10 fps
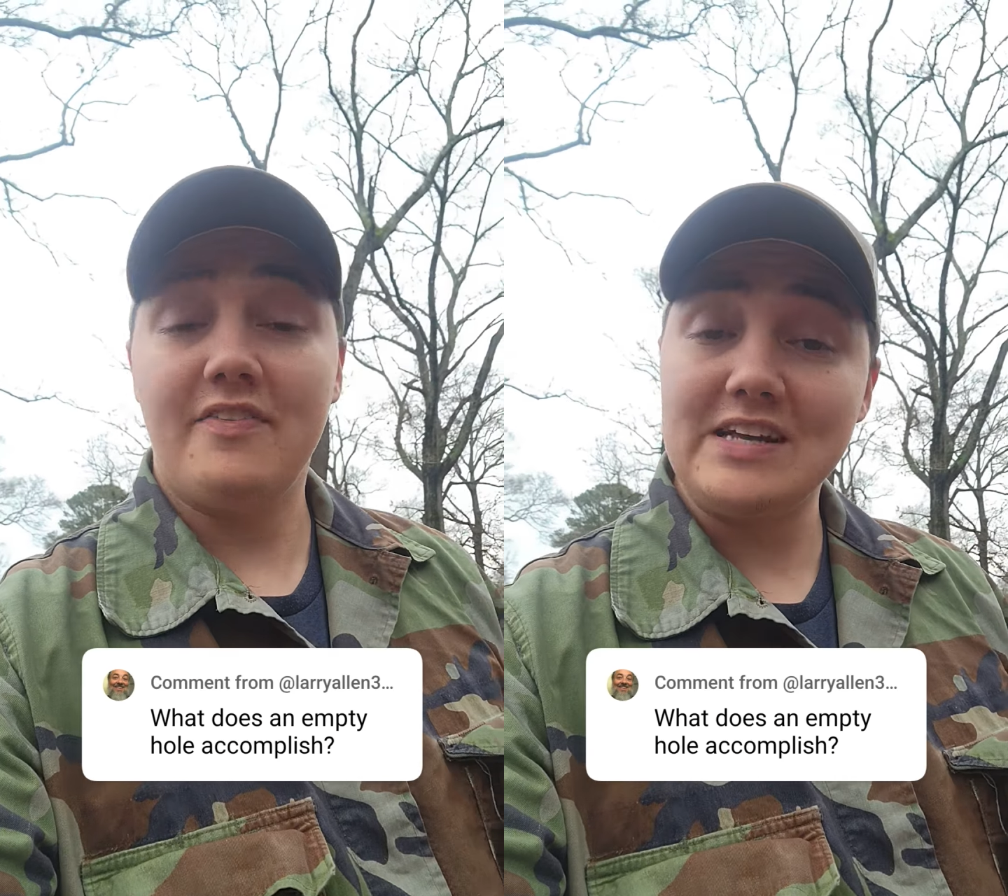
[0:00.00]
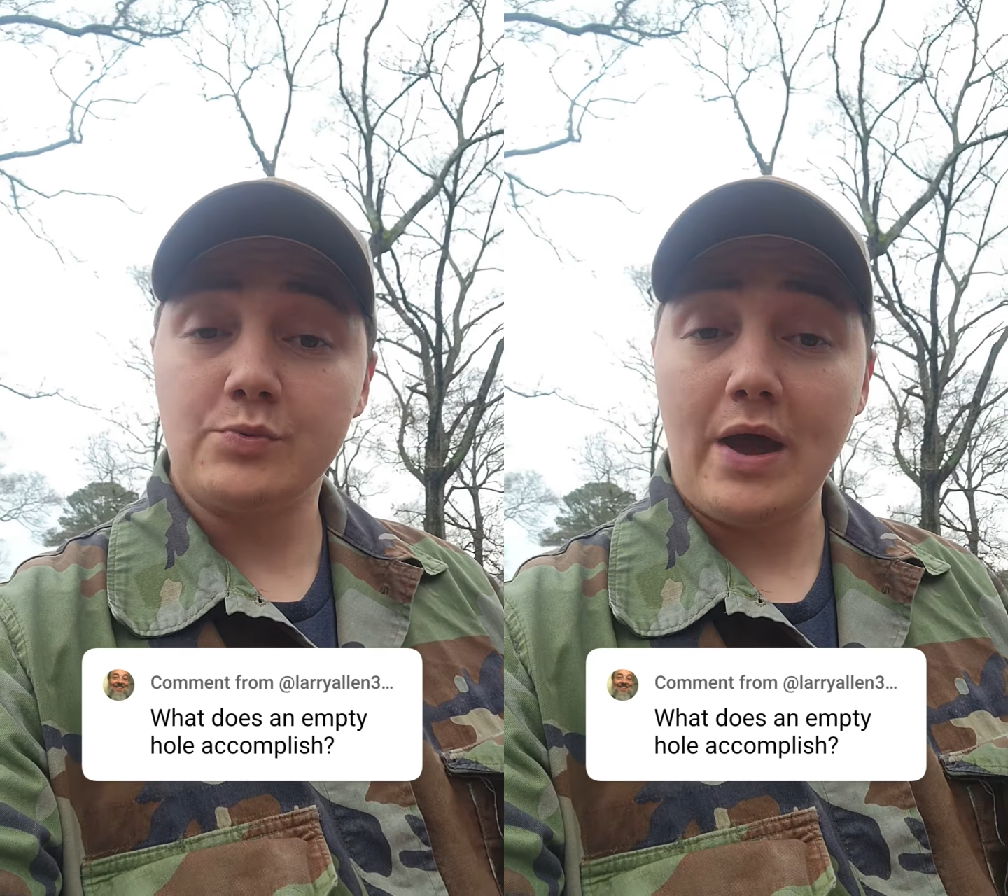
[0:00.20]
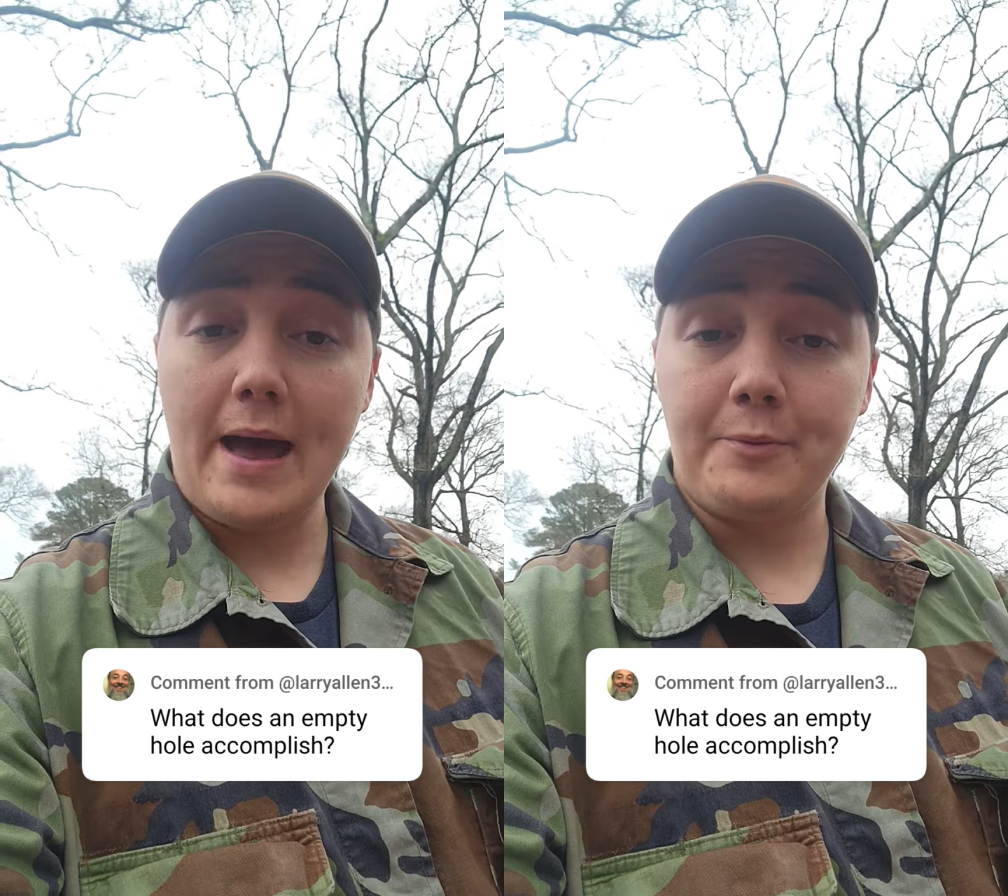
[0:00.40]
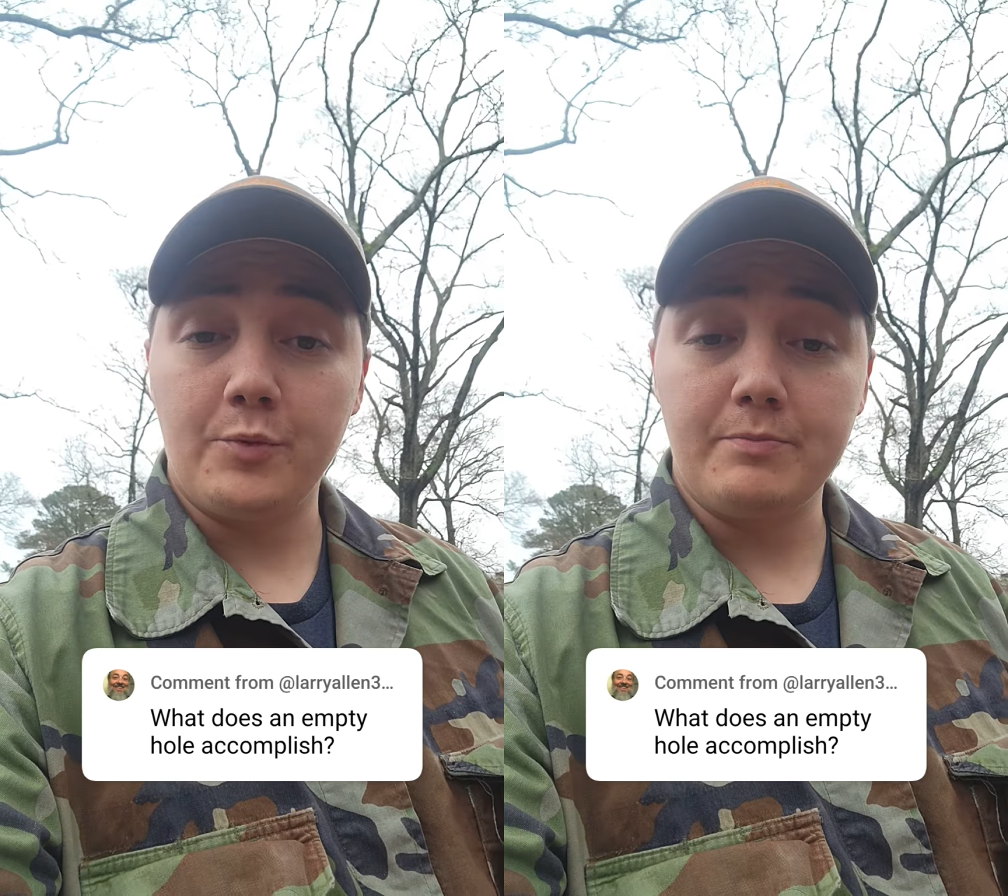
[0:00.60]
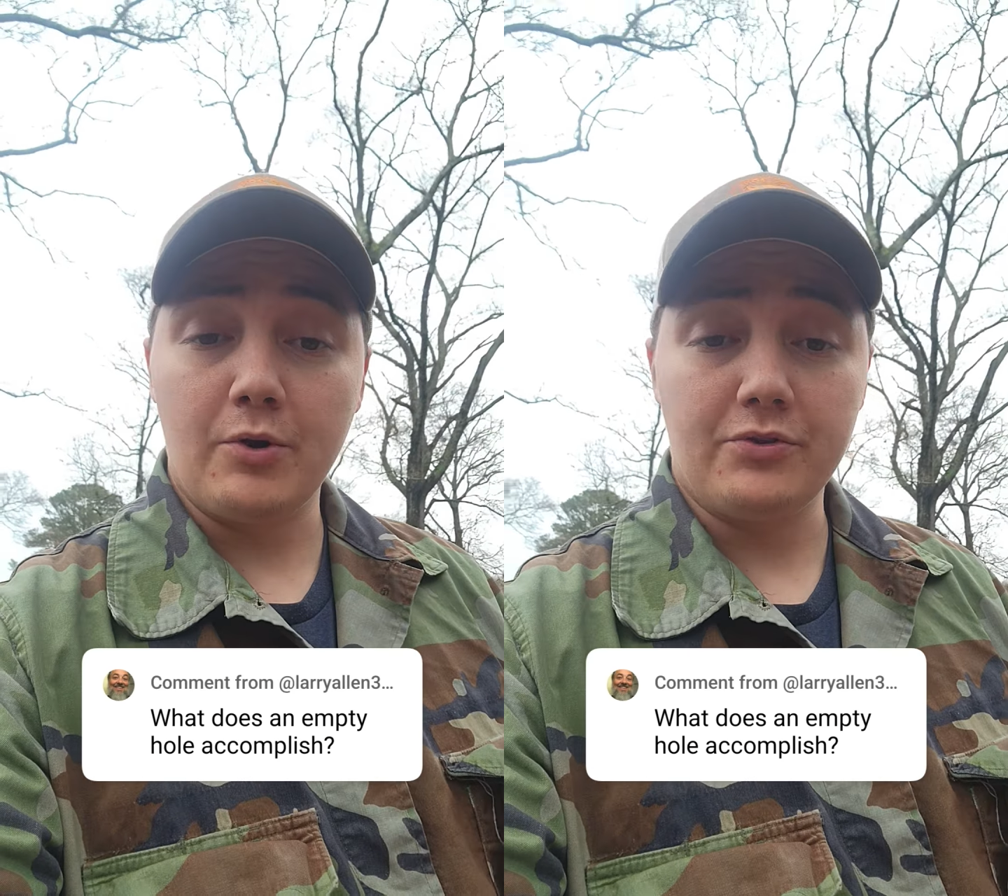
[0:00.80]
And that's what happened
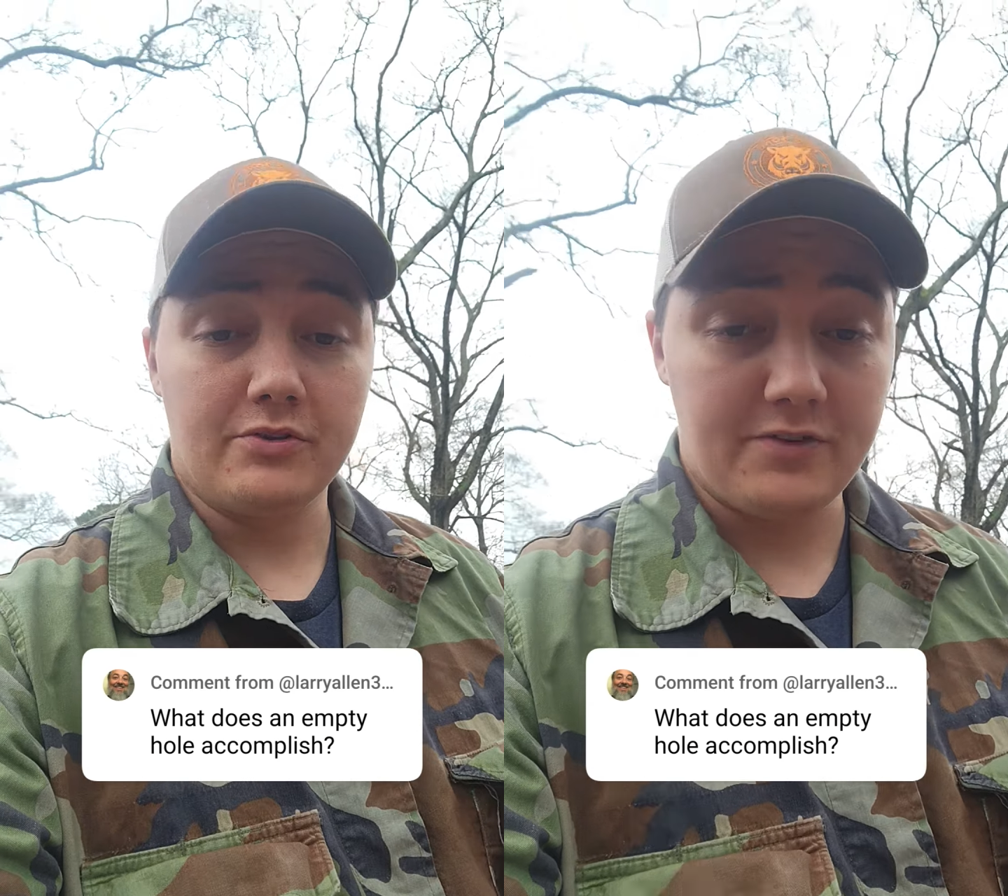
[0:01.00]
with both of the